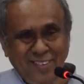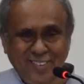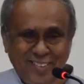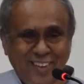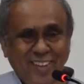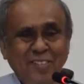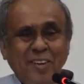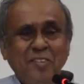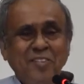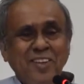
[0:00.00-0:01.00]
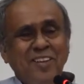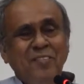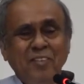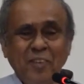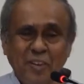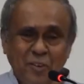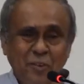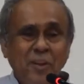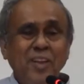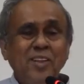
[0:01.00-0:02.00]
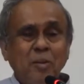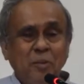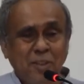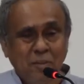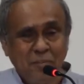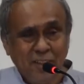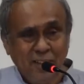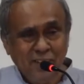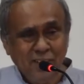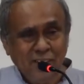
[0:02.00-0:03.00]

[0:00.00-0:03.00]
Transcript: There's another way of saying, well, we don't know anything about them, right?